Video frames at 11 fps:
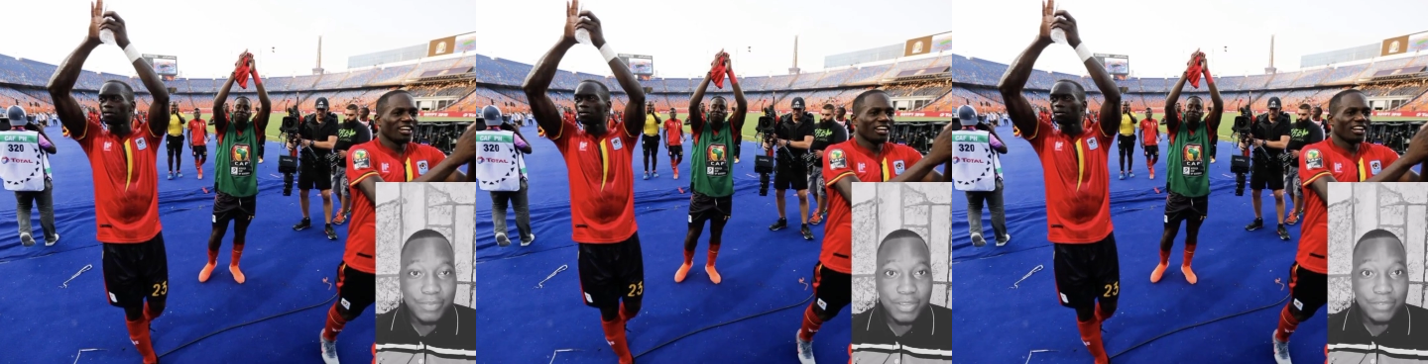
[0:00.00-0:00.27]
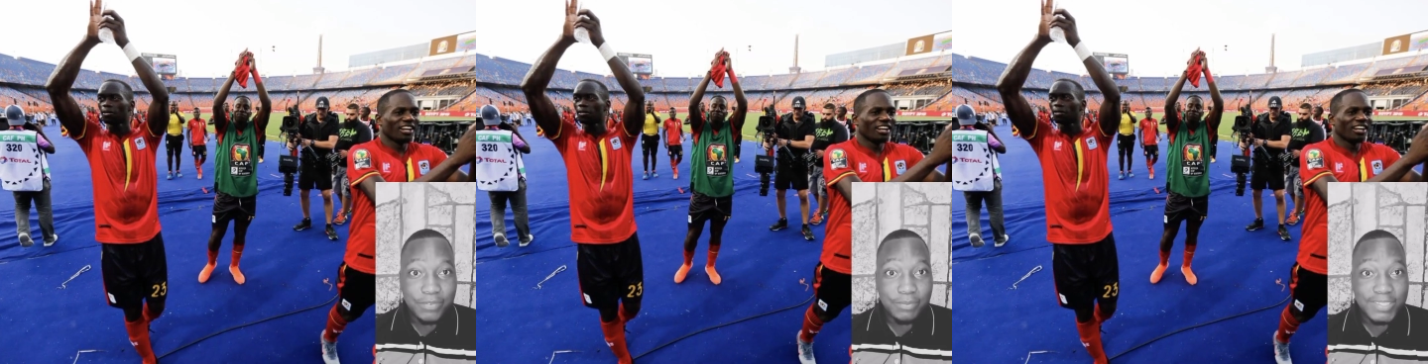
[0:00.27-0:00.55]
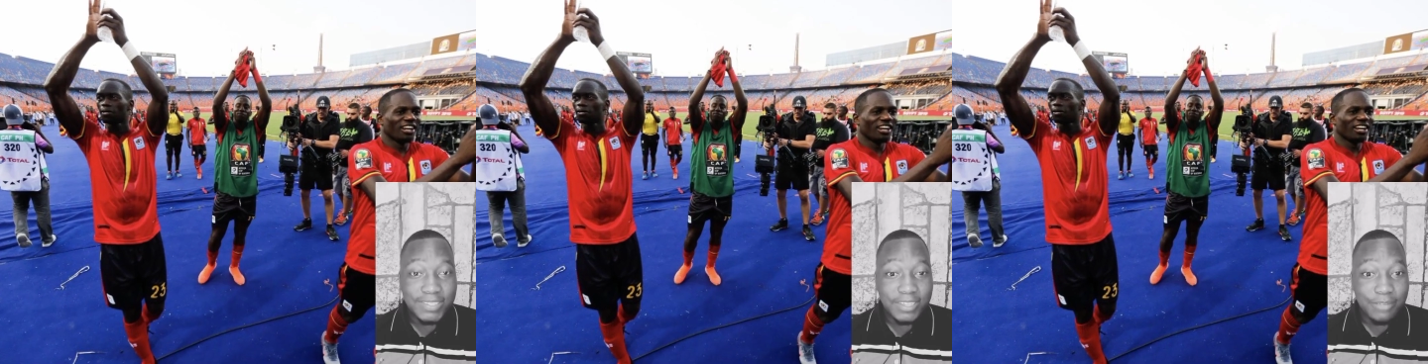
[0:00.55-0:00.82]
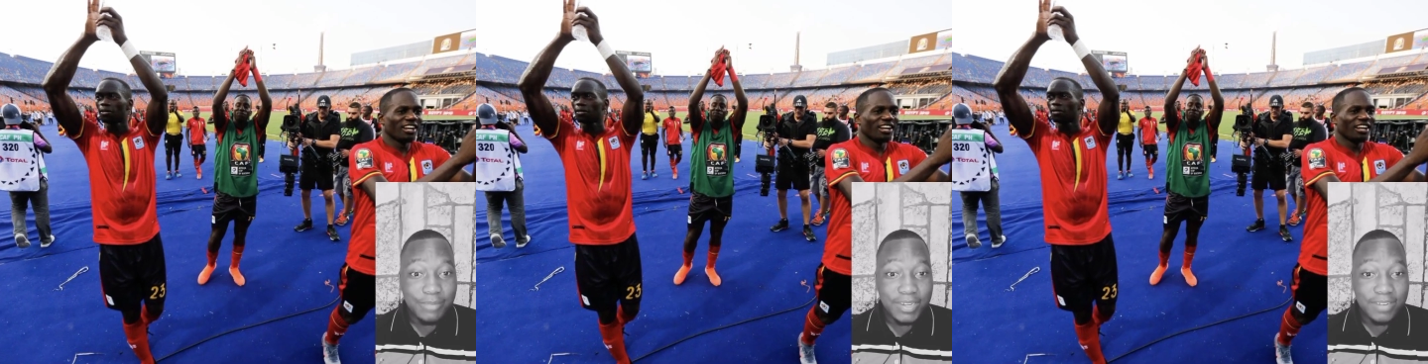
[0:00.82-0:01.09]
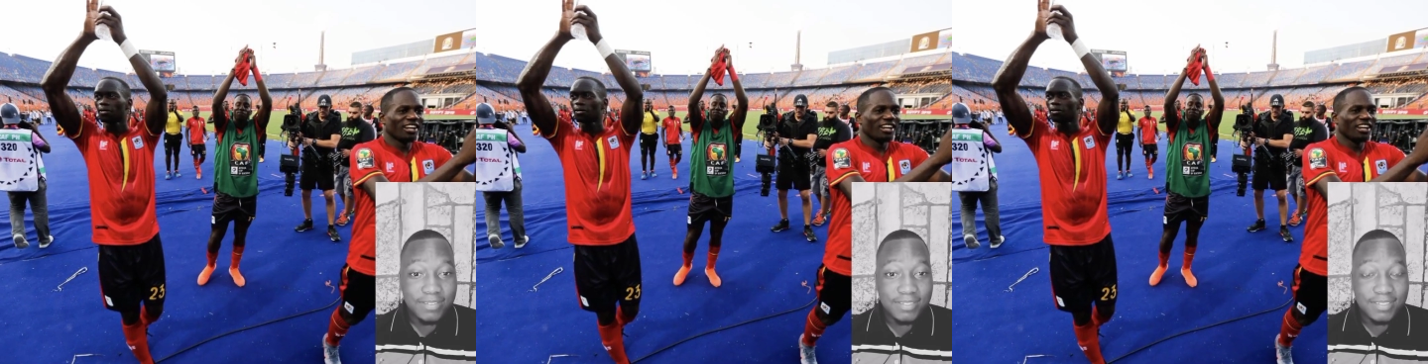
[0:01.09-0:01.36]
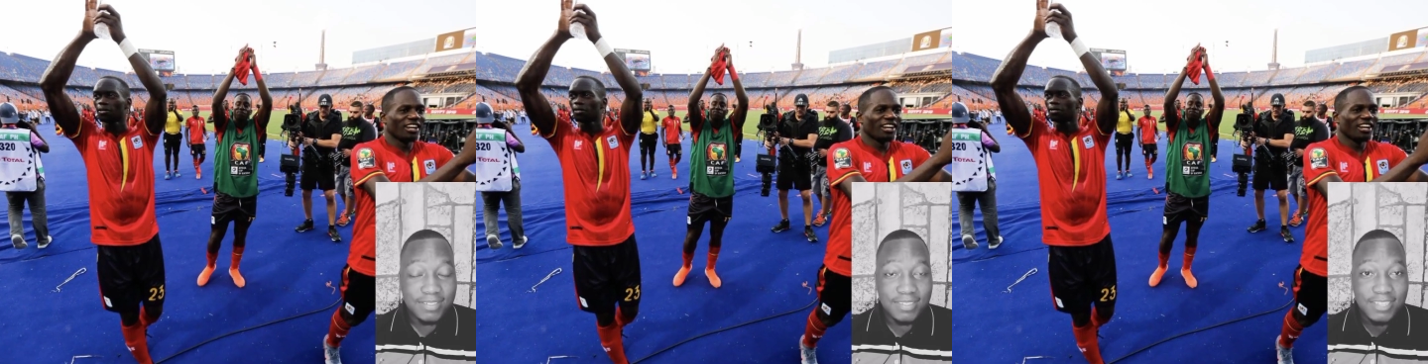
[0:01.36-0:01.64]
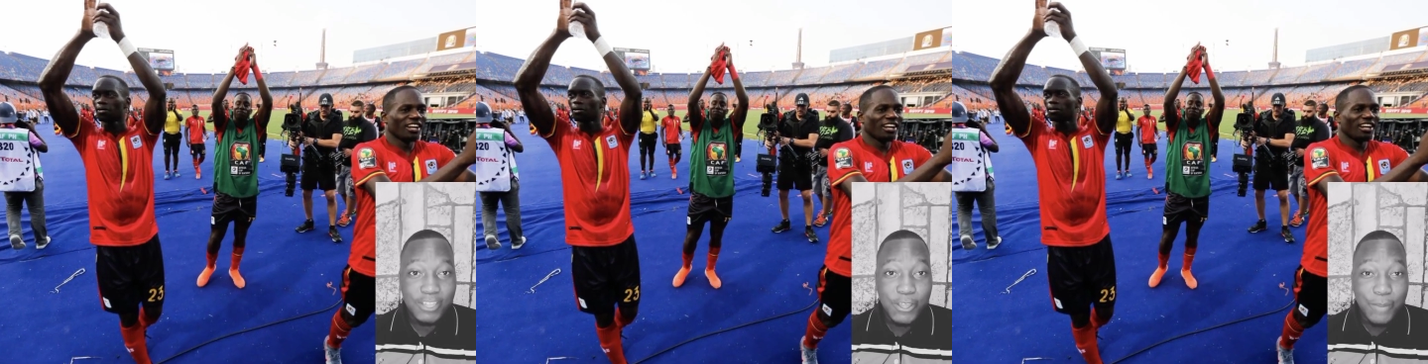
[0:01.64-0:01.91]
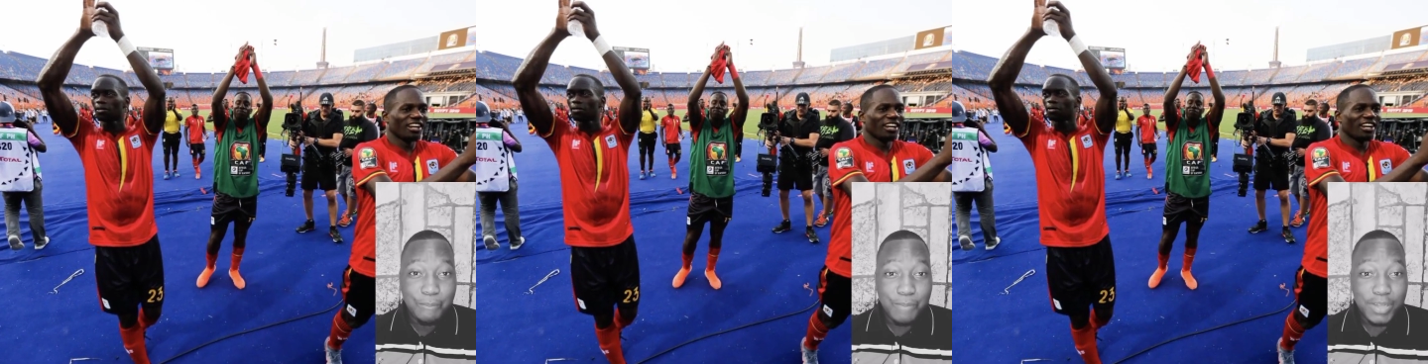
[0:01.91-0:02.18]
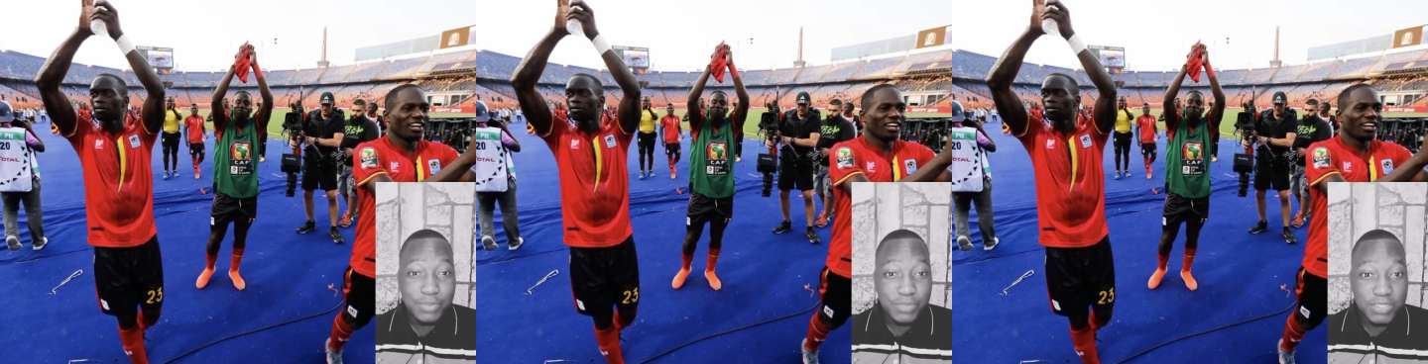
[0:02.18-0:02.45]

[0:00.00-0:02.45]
Miya for missing a penalty. But we